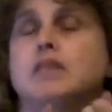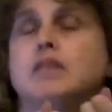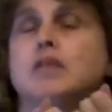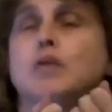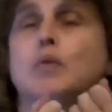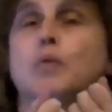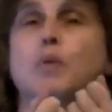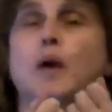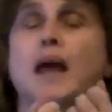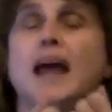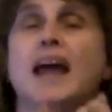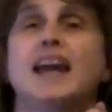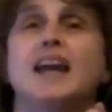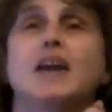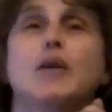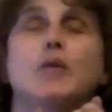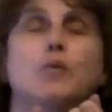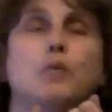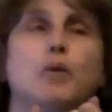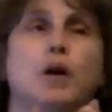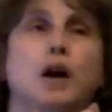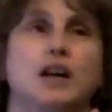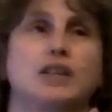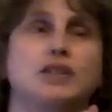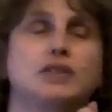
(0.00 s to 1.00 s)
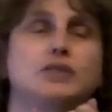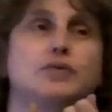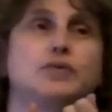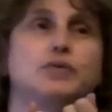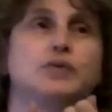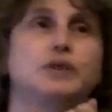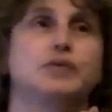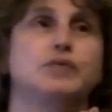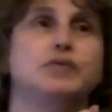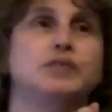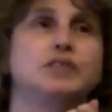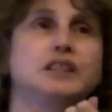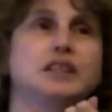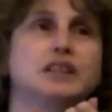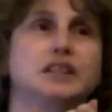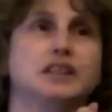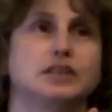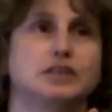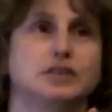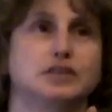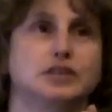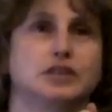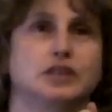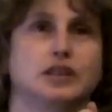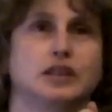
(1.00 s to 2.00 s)
the way it was 50
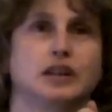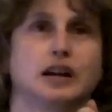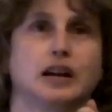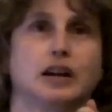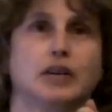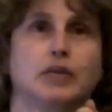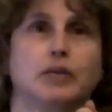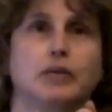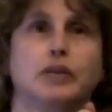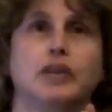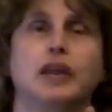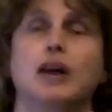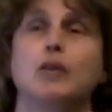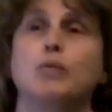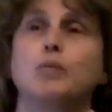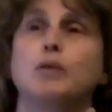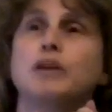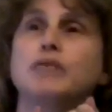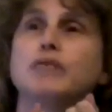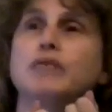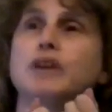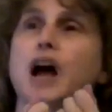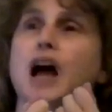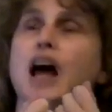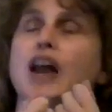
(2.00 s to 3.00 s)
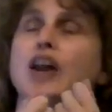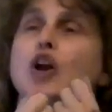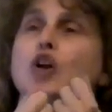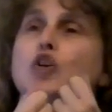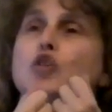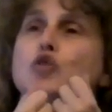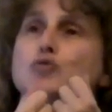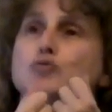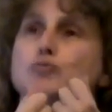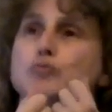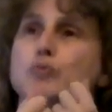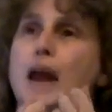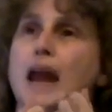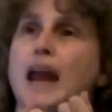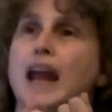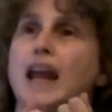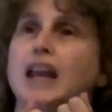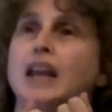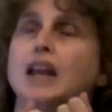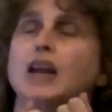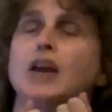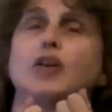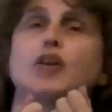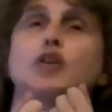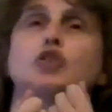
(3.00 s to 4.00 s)
years ago, then we've got a
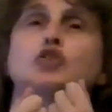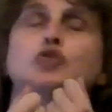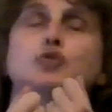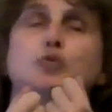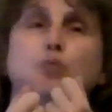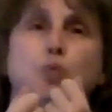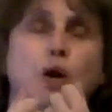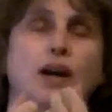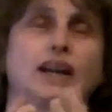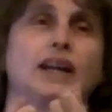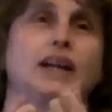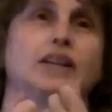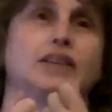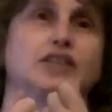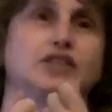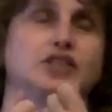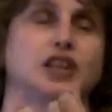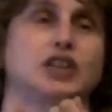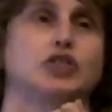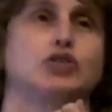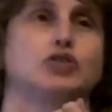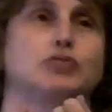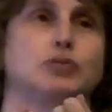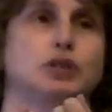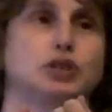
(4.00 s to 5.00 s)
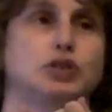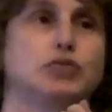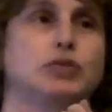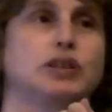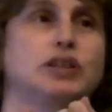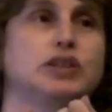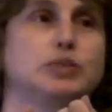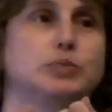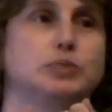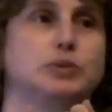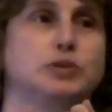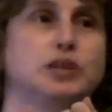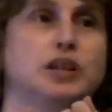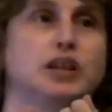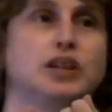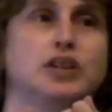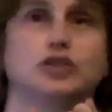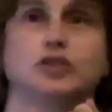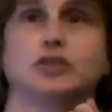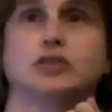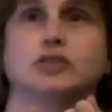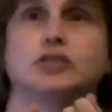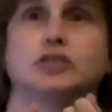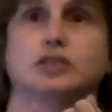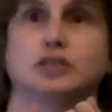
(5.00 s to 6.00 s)
great 20th century
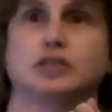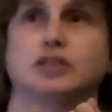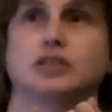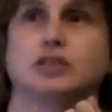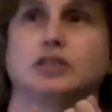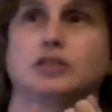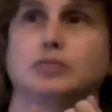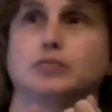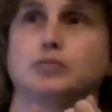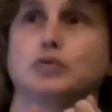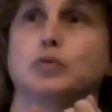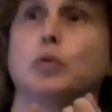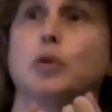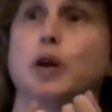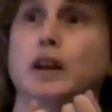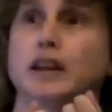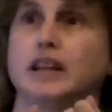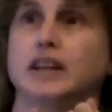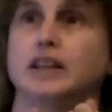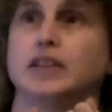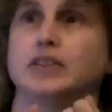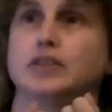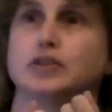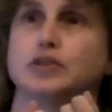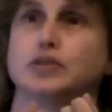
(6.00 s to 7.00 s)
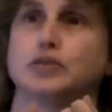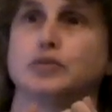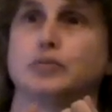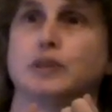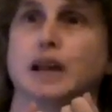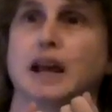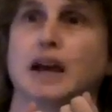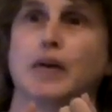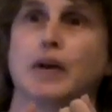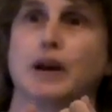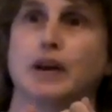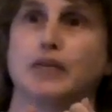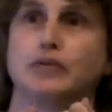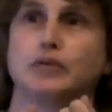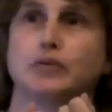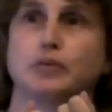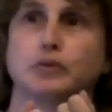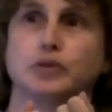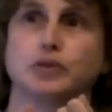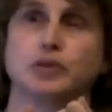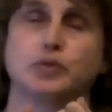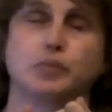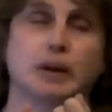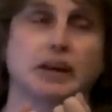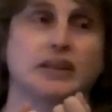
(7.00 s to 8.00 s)
transportation system 20 years from now after we
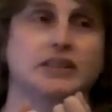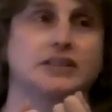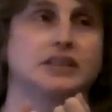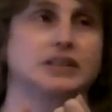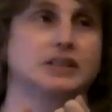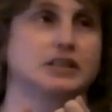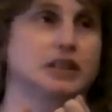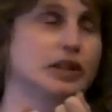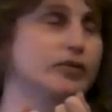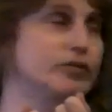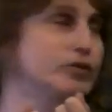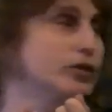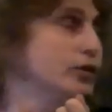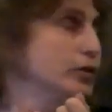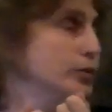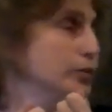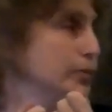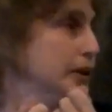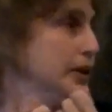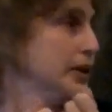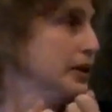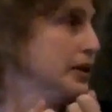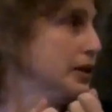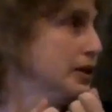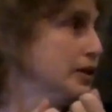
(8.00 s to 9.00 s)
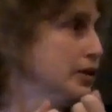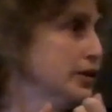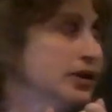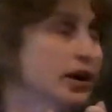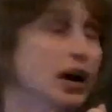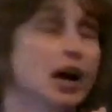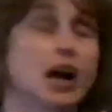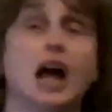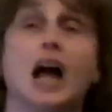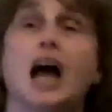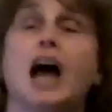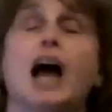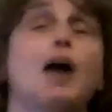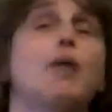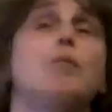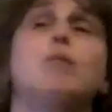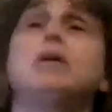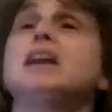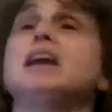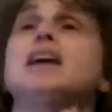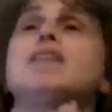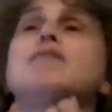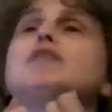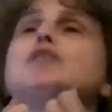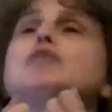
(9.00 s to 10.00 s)
spend 600 or a million a year. I want
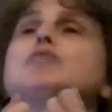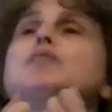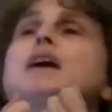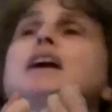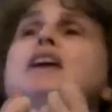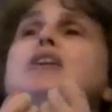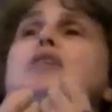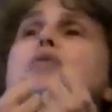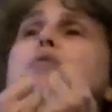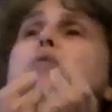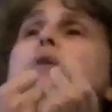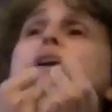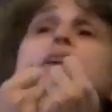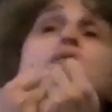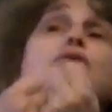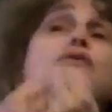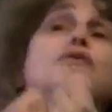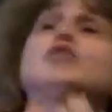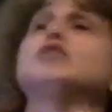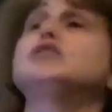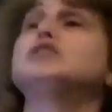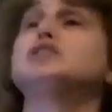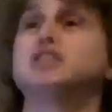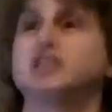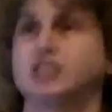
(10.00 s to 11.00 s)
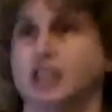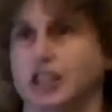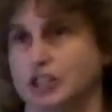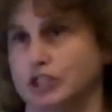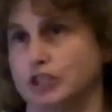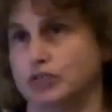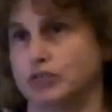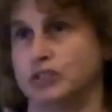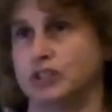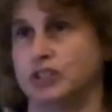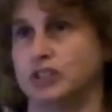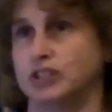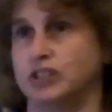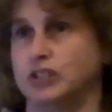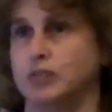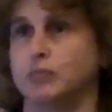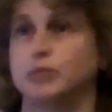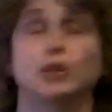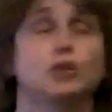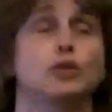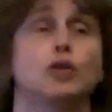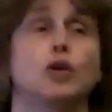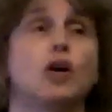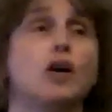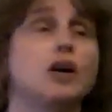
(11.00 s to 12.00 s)
to have a great 21st century system.
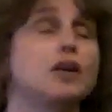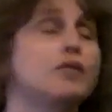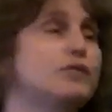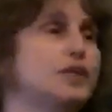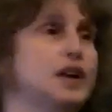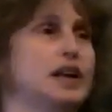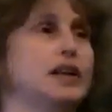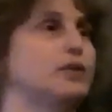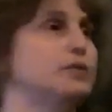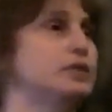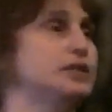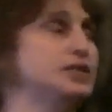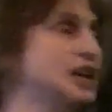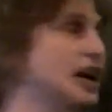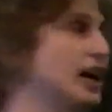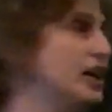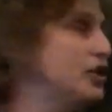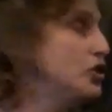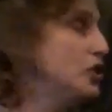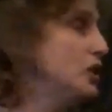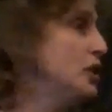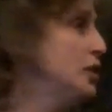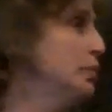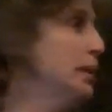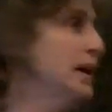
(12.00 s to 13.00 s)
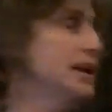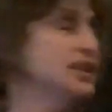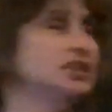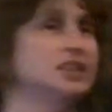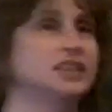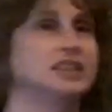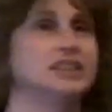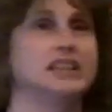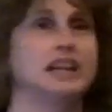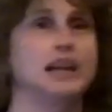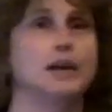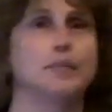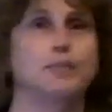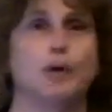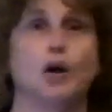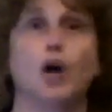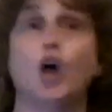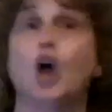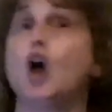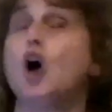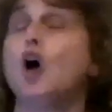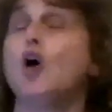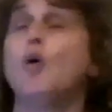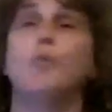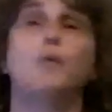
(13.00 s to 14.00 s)
The Longfellow is actually the best example.
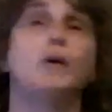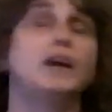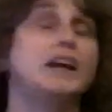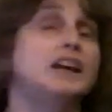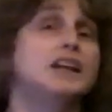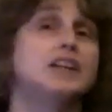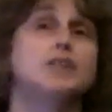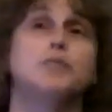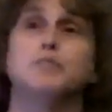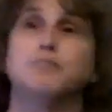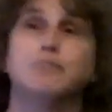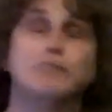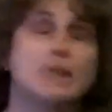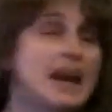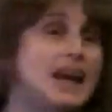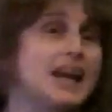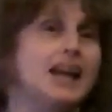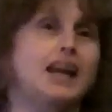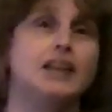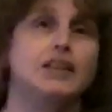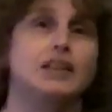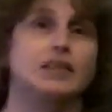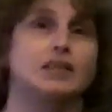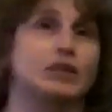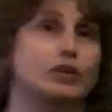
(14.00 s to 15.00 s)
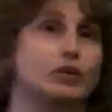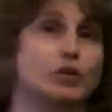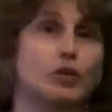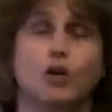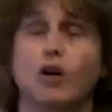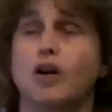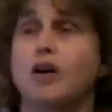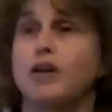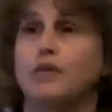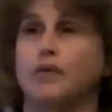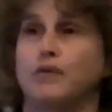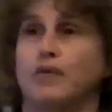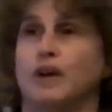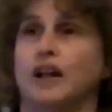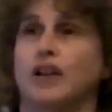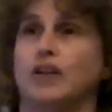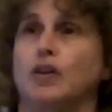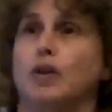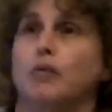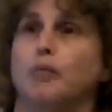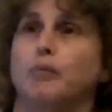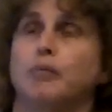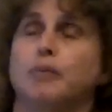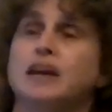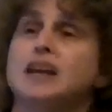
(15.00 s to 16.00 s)
We can make the
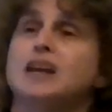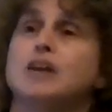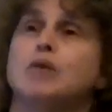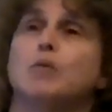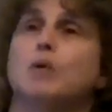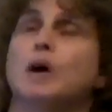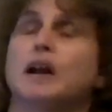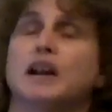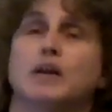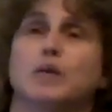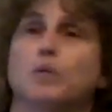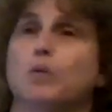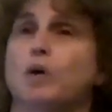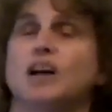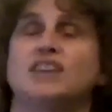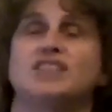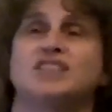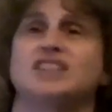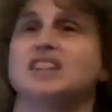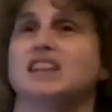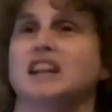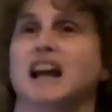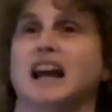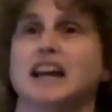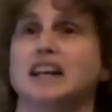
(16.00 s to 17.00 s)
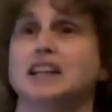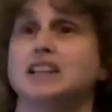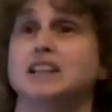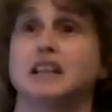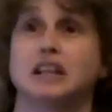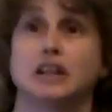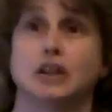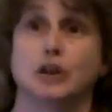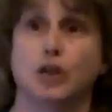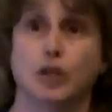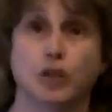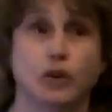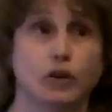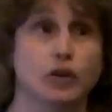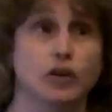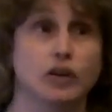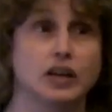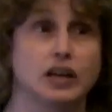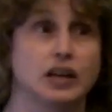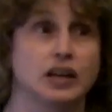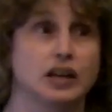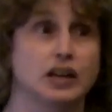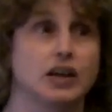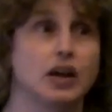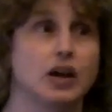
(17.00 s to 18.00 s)
Longfellow be what it was in 1930
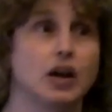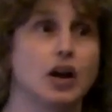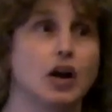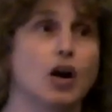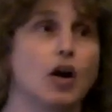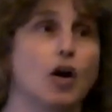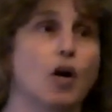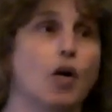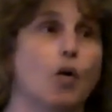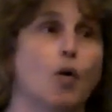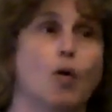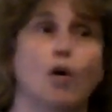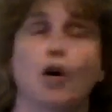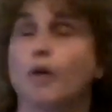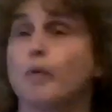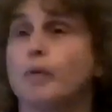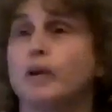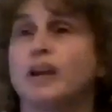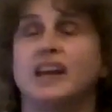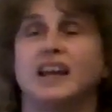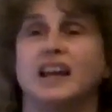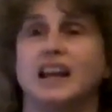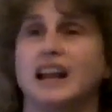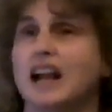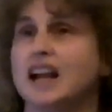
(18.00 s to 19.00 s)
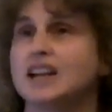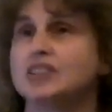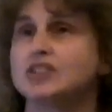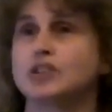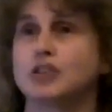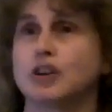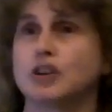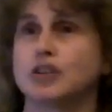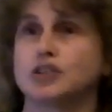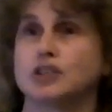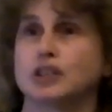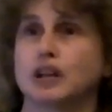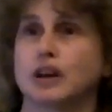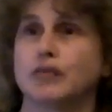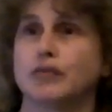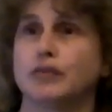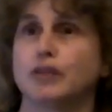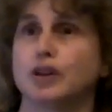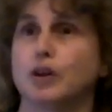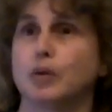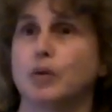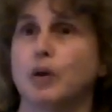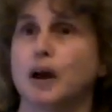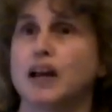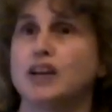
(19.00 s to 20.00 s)
or we can ask ourselves
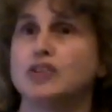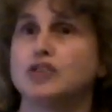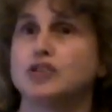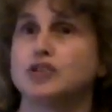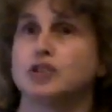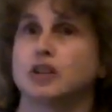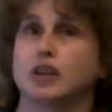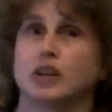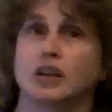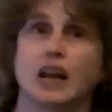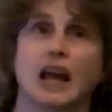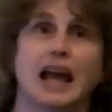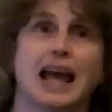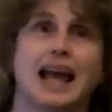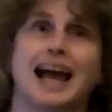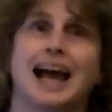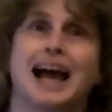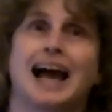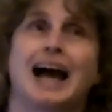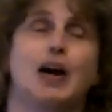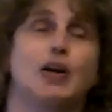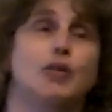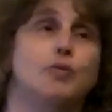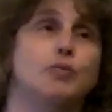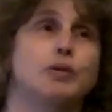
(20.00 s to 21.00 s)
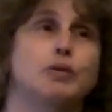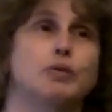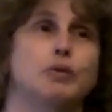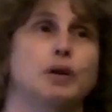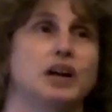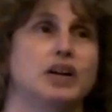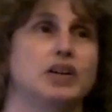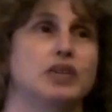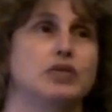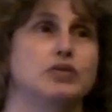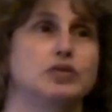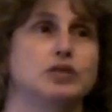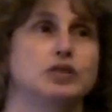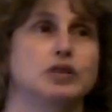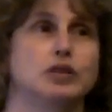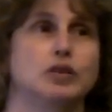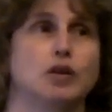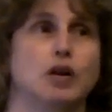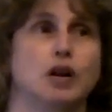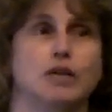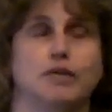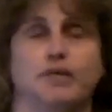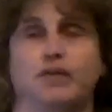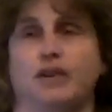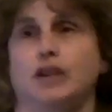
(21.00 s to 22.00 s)
the question, how do we want to use the
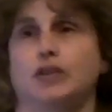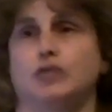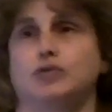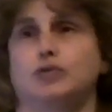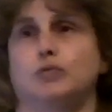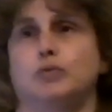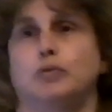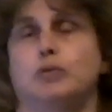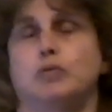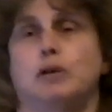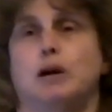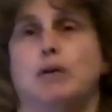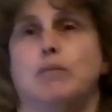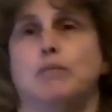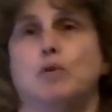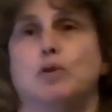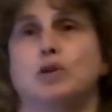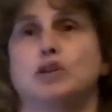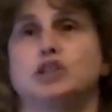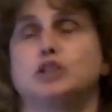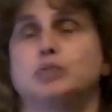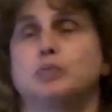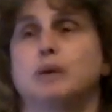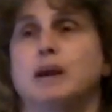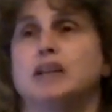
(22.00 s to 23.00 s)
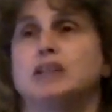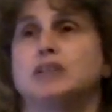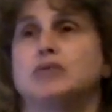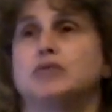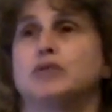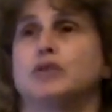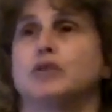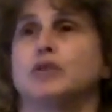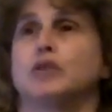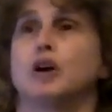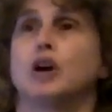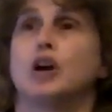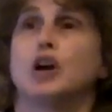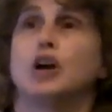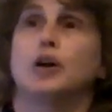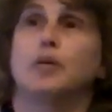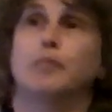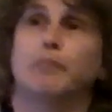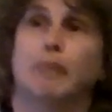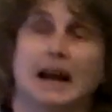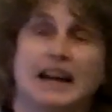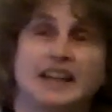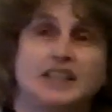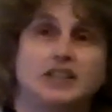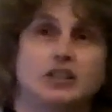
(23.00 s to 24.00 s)
Longfellow? Do we want more space for
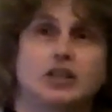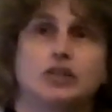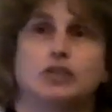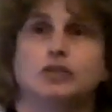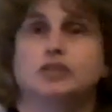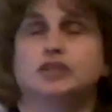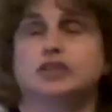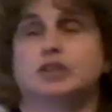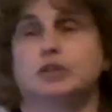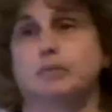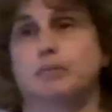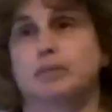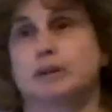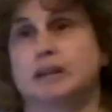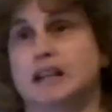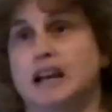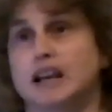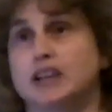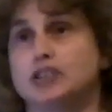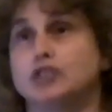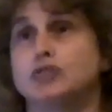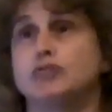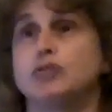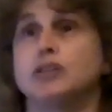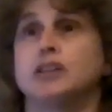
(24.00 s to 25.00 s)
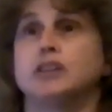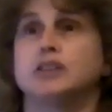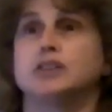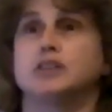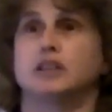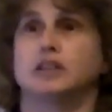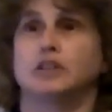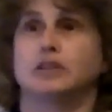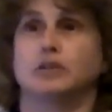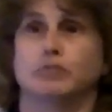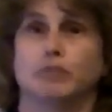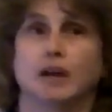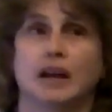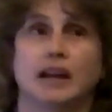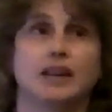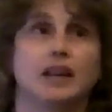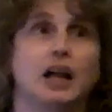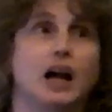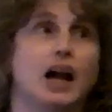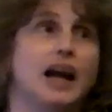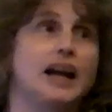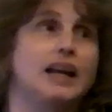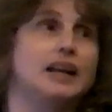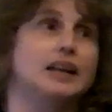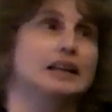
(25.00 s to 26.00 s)
bicycles and pedestrians in the red
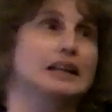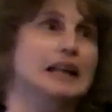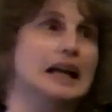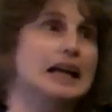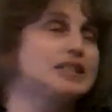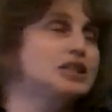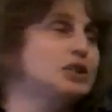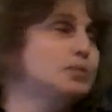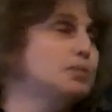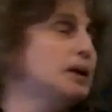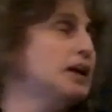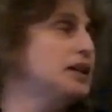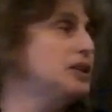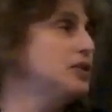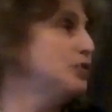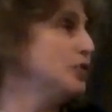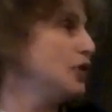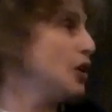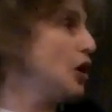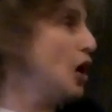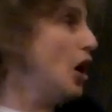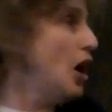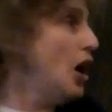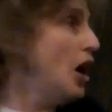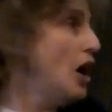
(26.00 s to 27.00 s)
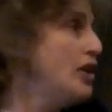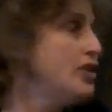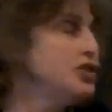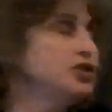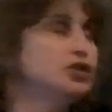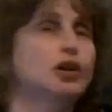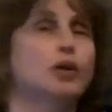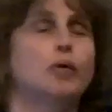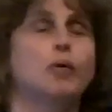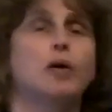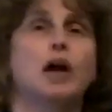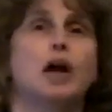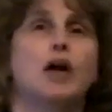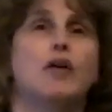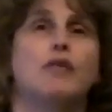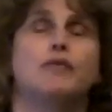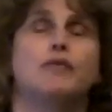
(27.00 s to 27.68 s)
line, less space for cars? So